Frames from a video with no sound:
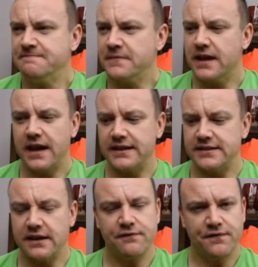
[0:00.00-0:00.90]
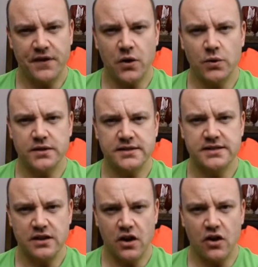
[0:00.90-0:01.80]
and
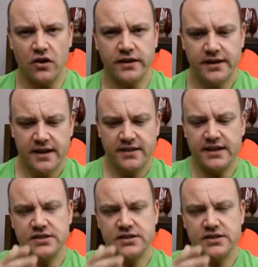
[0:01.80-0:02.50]
focus on these